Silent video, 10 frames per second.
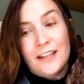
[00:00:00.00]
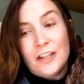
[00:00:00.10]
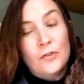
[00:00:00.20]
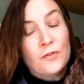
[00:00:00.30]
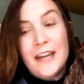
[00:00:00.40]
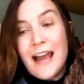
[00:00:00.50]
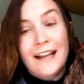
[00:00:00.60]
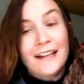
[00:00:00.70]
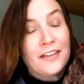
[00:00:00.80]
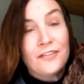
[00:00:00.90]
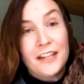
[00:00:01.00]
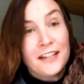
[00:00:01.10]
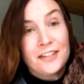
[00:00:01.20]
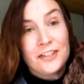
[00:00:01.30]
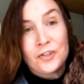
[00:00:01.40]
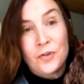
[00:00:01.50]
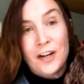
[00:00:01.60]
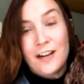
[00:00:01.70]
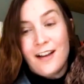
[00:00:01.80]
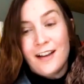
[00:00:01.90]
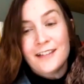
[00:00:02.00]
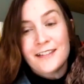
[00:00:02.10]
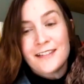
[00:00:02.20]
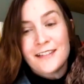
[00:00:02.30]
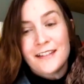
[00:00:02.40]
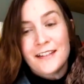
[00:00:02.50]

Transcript: You've not given in to shortcuts.